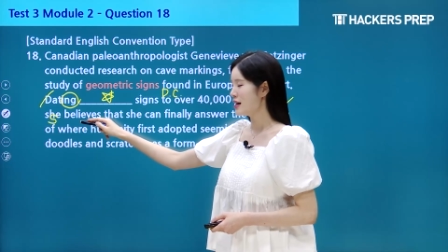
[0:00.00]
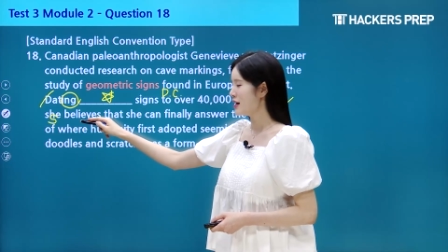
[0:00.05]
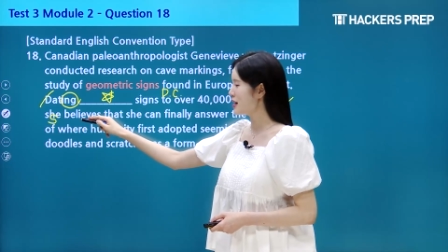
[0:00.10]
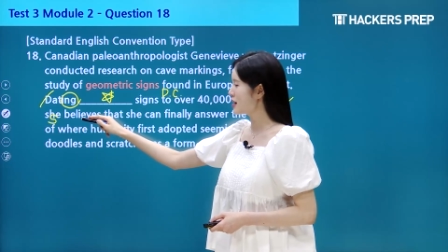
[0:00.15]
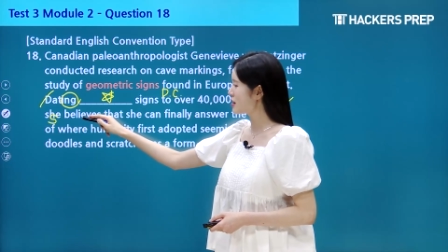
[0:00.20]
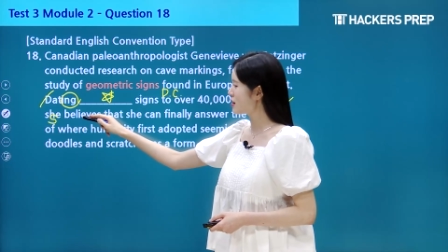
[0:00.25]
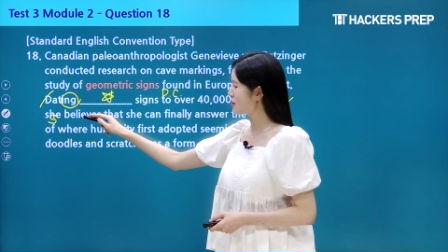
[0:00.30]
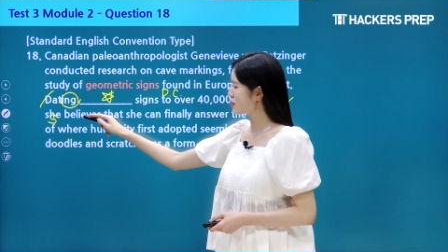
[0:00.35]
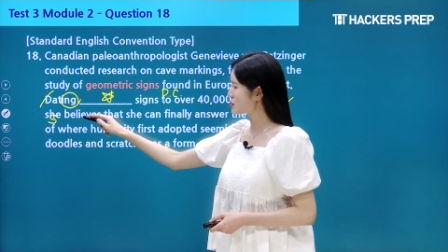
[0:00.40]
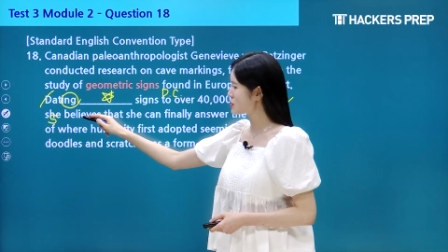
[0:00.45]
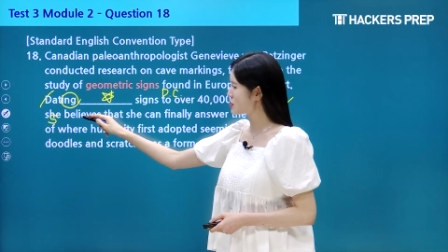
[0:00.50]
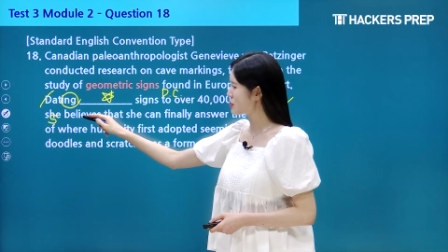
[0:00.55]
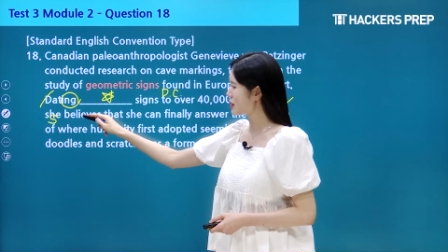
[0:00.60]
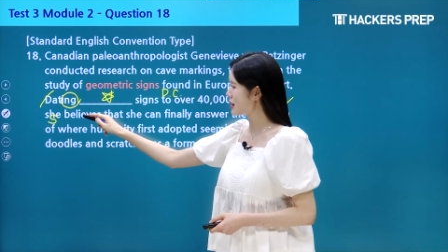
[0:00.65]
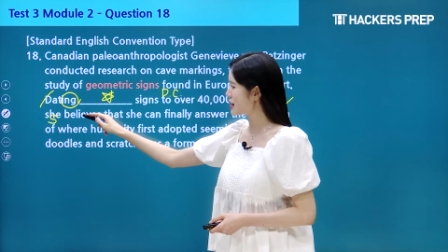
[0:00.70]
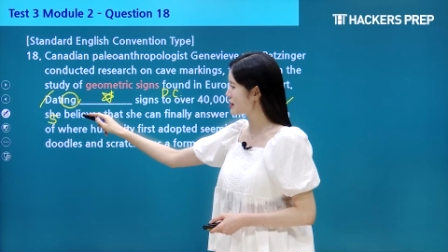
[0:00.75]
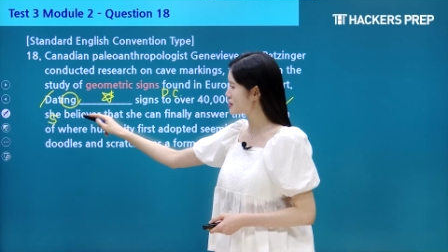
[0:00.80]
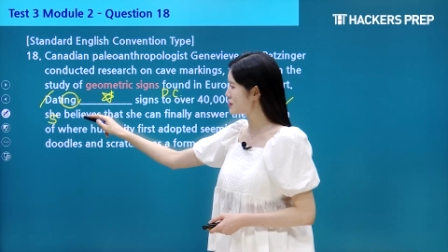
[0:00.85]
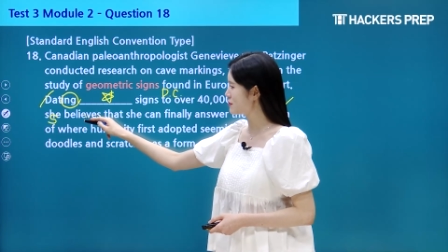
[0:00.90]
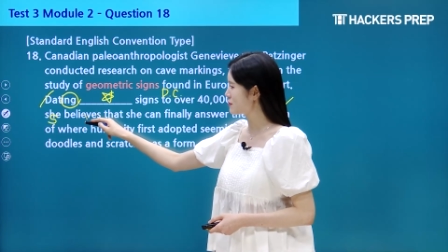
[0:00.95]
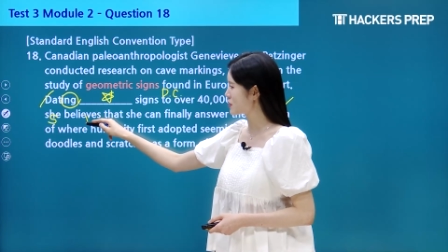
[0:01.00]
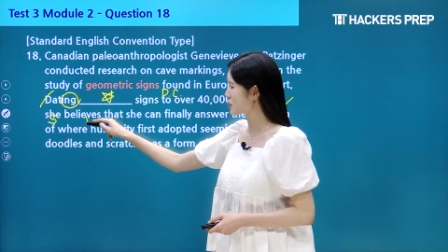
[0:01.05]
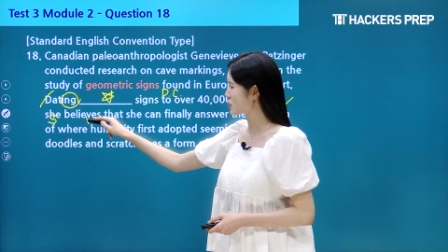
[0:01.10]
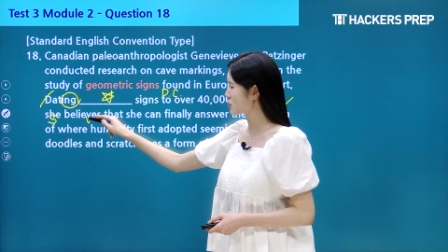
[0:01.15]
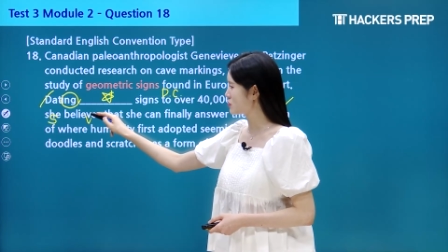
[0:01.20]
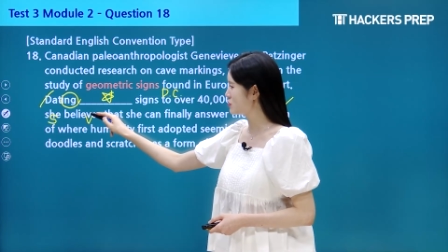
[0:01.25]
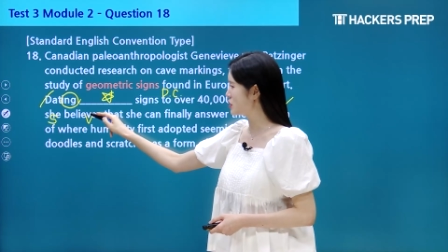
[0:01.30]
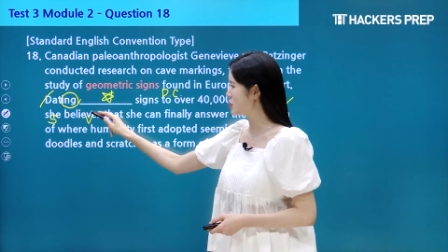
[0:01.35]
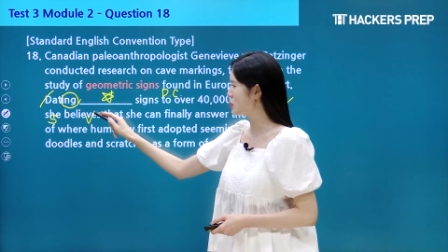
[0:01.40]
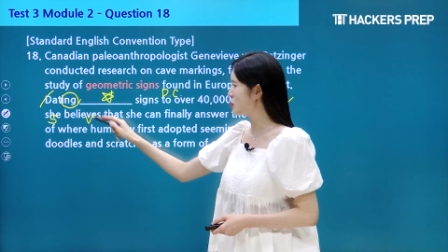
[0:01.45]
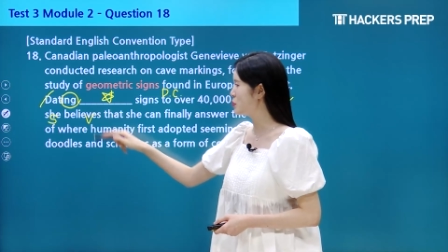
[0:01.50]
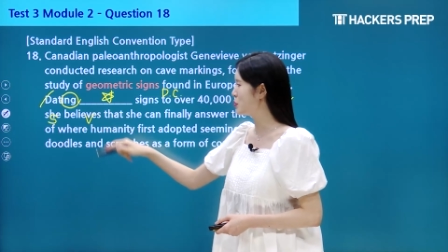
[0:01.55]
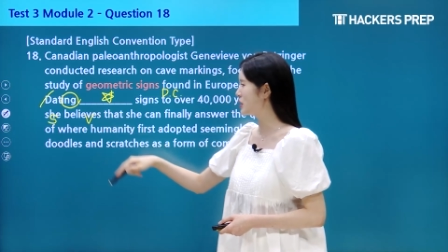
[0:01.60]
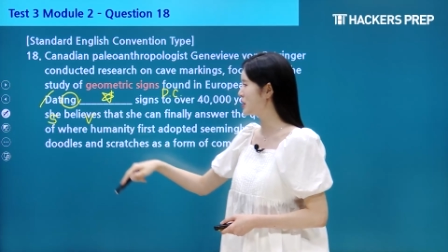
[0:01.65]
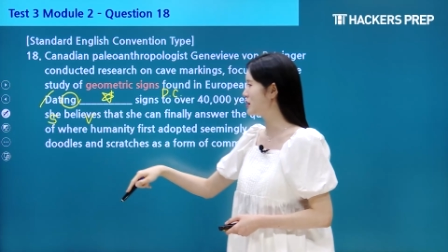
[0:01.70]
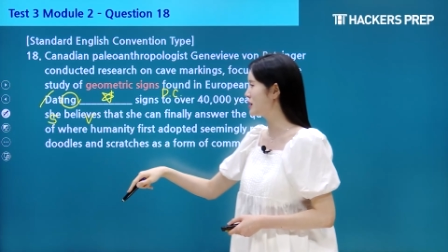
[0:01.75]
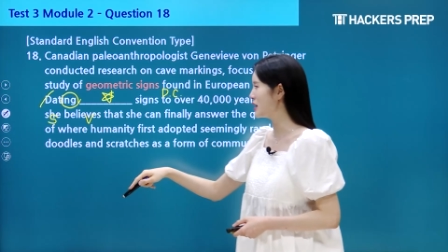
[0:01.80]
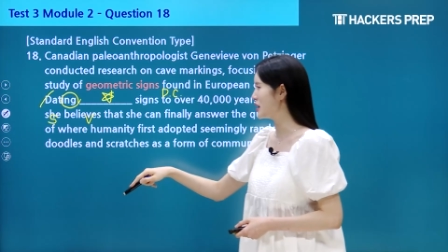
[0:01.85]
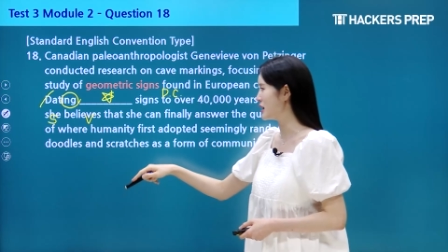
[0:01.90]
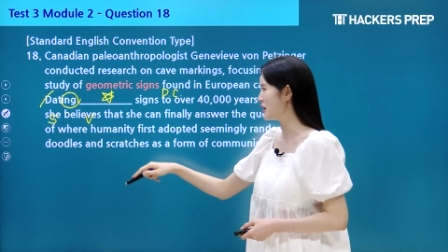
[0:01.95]
it also has a verb
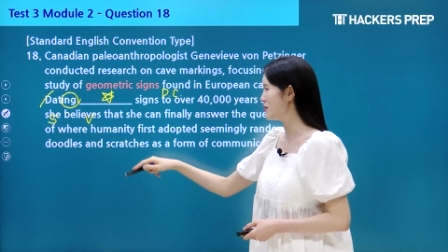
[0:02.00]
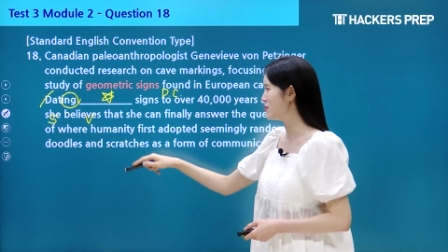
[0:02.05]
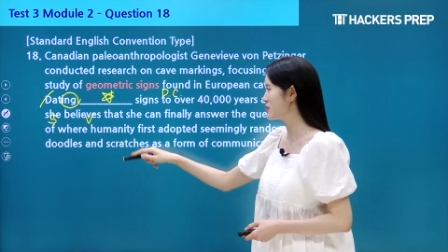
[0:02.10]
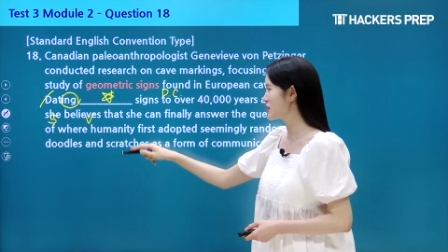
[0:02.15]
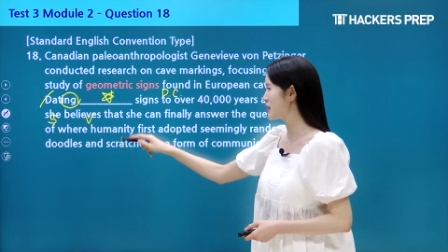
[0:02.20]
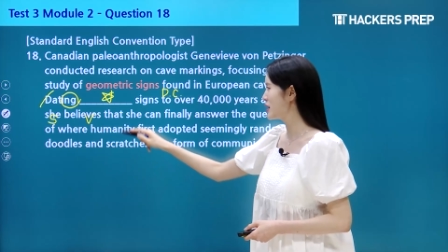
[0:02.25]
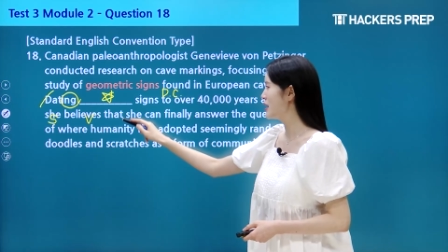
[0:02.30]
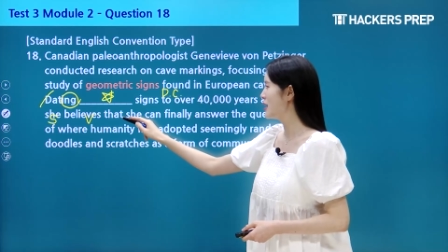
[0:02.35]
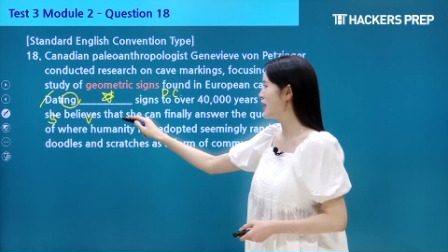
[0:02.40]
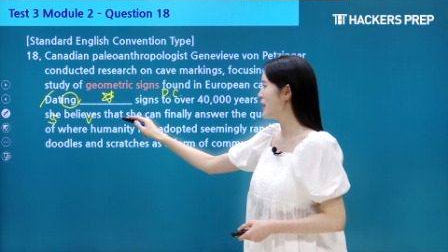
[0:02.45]
believes,